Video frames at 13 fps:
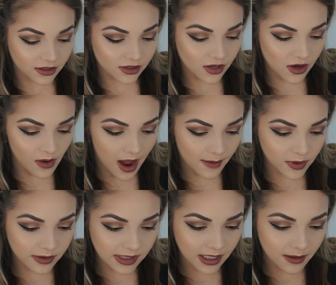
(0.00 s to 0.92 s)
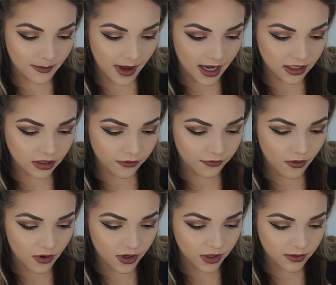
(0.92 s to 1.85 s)
So I'm using my
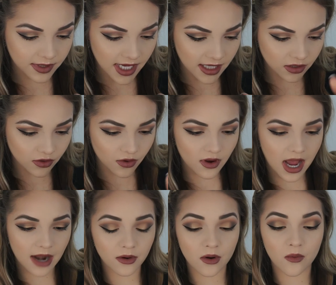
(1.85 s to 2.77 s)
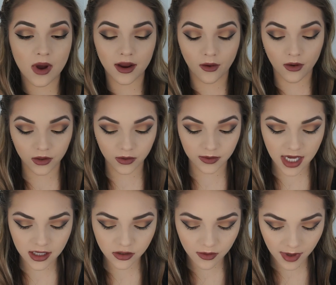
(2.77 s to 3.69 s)
Sephora utensil. I don't know why you call it
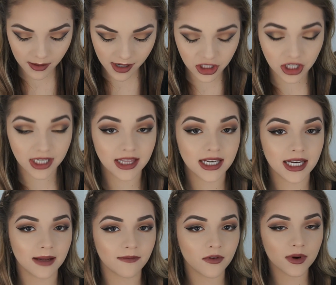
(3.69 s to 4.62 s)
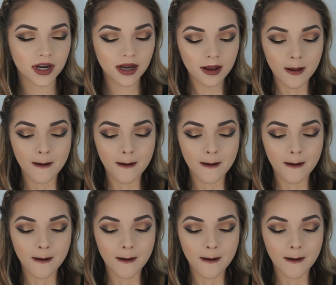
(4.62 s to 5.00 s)
utensil. Maybe I should get the name for it.